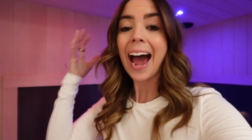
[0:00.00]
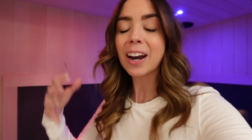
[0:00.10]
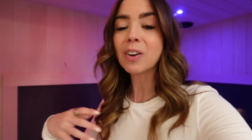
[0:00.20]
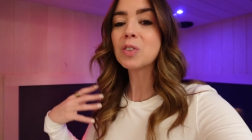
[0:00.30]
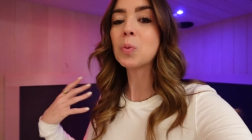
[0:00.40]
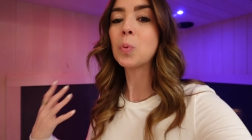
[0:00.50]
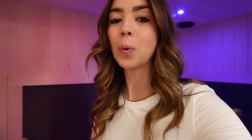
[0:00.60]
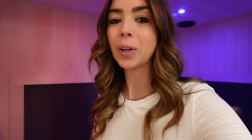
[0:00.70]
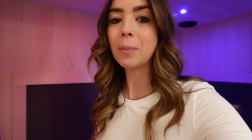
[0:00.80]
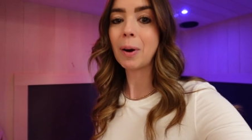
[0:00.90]
I don't have to
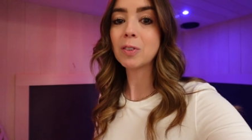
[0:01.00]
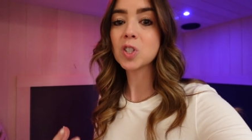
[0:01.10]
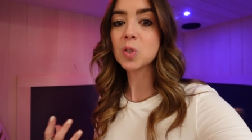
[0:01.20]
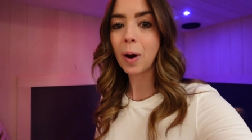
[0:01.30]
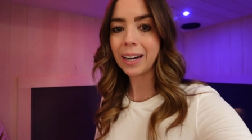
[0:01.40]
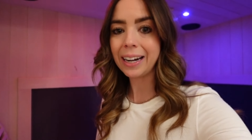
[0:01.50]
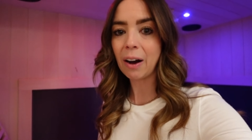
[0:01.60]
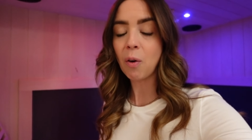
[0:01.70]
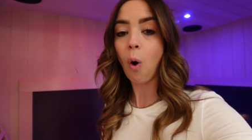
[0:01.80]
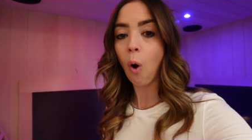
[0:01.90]
worry about sweating
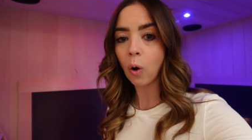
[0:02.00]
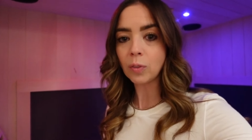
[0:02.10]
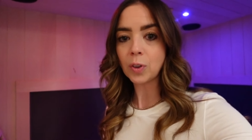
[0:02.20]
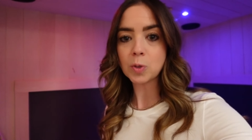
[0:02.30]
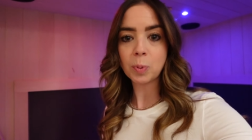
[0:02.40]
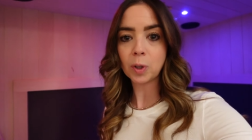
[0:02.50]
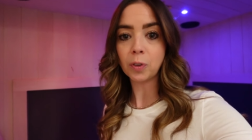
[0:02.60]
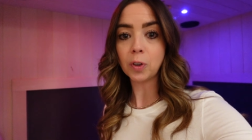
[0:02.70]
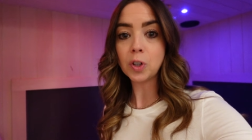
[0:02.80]
out all of those beautiful